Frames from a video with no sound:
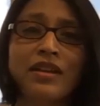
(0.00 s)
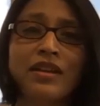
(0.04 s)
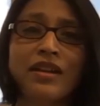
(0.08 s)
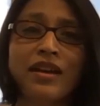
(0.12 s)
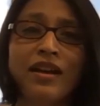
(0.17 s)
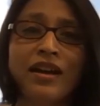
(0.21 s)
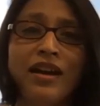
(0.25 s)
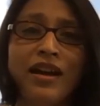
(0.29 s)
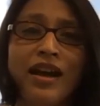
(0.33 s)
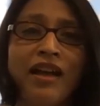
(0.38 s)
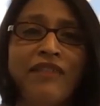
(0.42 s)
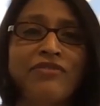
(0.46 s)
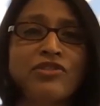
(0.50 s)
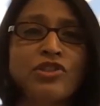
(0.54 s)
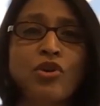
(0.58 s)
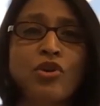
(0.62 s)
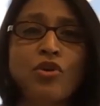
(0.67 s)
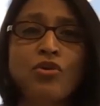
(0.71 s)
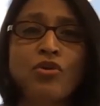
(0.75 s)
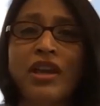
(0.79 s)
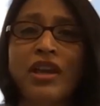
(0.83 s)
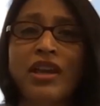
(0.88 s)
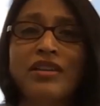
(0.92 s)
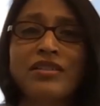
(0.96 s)
uh, have
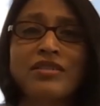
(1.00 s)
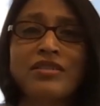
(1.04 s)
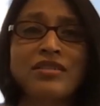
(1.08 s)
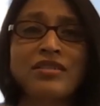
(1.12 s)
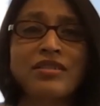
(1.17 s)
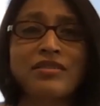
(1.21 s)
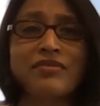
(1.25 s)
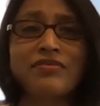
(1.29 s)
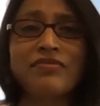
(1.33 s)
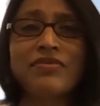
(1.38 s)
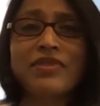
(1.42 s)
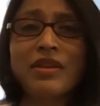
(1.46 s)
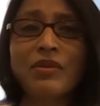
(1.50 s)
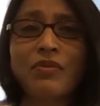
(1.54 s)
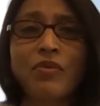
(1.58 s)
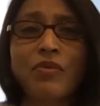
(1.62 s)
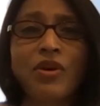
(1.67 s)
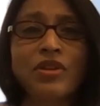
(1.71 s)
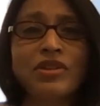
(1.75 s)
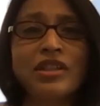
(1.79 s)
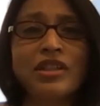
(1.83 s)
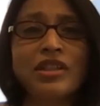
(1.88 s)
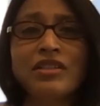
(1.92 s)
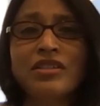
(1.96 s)
showcased
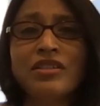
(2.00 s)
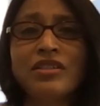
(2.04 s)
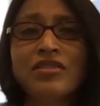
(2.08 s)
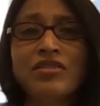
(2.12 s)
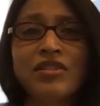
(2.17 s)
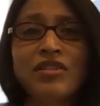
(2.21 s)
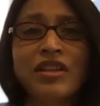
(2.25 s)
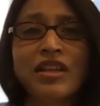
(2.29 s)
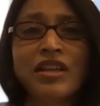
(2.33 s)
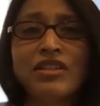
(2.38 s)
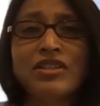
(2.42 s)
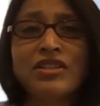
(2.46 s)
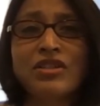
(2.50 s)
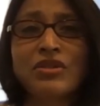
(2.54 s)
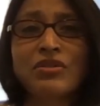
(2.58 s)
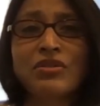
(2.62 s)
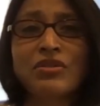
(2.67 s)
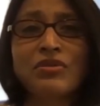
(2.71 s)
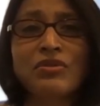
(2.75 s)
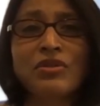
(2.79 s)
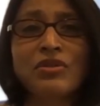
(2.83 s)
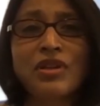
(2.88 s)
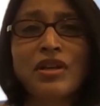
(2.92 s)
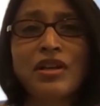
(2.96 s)
what the industry can
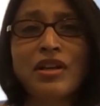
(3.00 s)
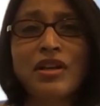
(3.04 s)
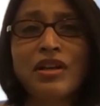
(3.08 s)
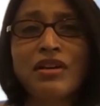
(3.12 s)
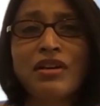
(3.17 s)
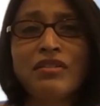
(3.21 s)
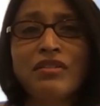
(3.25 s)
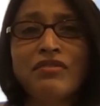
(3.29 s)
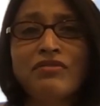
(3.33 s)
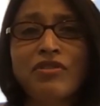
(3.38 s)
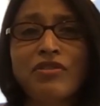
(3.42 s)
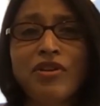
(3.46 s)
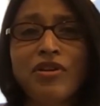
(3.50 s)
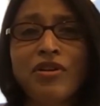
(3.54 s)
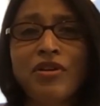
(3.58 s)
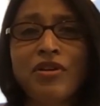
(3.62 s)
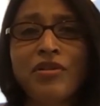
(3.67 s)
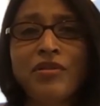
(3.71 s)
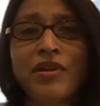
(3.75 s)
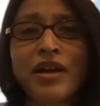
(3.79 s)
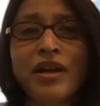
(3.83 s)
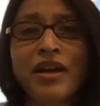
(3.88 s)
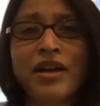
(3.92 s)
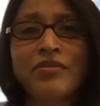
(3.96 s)
do
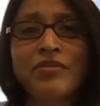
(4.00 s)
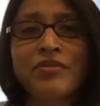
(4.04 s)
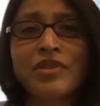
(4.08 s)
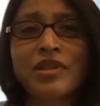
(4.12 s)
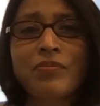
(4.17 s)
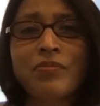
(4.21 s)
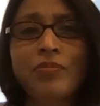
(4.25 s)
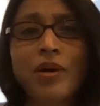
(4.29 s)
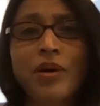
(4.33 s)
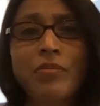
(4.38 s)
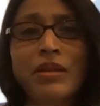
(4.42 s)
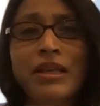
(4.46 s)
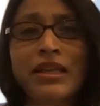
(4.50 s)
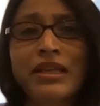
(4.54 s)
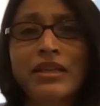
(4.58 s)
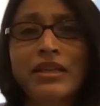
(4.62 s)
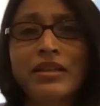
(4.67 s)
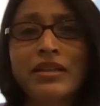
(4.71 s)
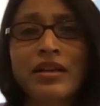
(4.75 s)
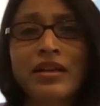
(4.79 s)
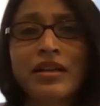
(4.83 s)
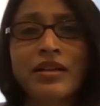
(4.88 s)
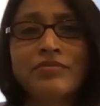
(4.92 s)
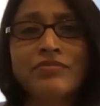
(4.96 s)
for uh, the public
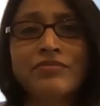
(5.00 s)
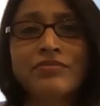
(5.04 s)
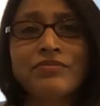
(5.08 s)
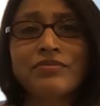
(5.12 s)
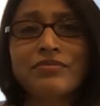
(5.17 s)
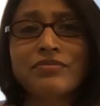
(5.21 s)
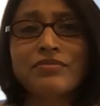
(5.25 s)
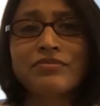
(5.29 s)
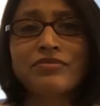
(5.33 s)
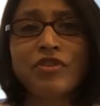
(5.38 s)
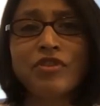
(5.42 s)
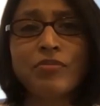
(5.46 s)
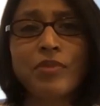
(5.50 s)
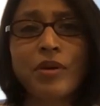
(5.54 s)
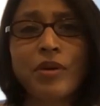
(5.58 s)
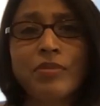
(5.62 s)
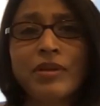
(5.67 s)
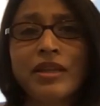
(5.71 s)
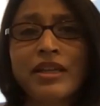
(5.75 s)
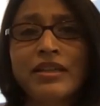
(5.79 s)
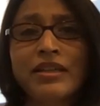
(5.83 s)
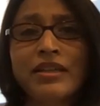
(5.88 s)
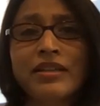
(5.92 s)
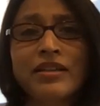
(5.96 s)
um, for
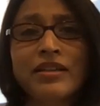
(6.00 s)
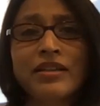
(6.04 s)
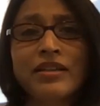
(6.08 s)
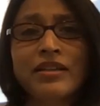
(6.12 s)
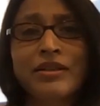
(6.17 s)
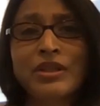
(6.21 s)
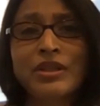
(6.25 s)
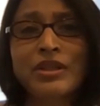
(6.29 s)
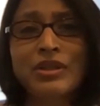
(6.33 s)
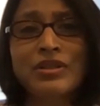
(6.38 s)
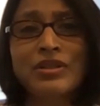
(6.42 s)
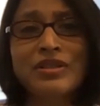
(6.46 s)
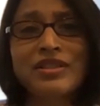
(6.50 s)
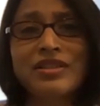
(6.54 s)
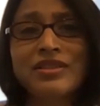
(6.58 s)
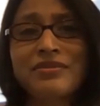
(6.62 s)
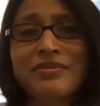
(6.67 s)
public good.